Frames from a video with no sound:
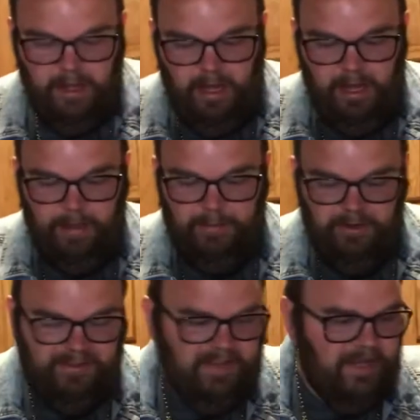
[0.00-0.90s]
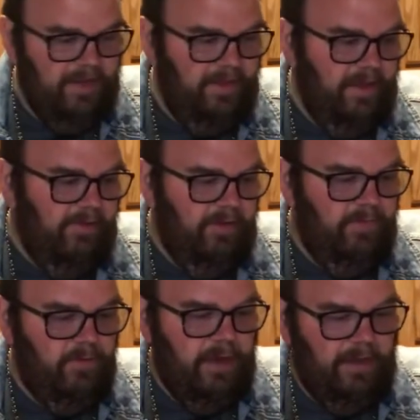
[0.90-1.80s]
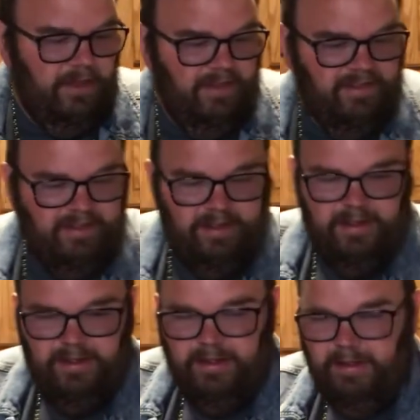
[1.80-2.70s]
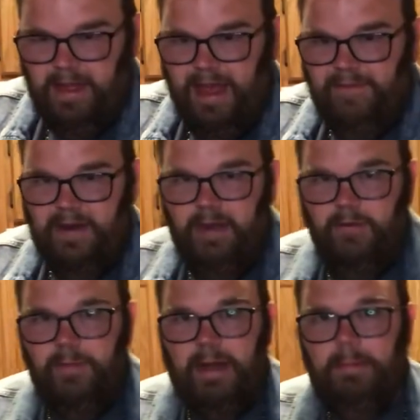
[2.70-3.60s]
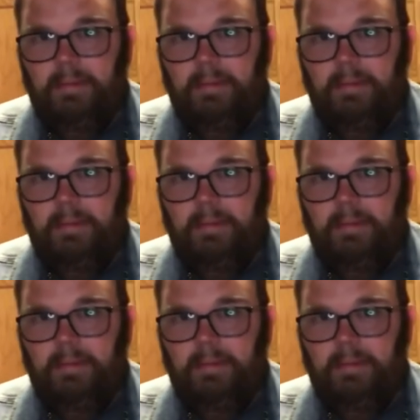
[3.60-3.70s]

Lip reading: I'm going to stick it in the oven for at least half an hour probably.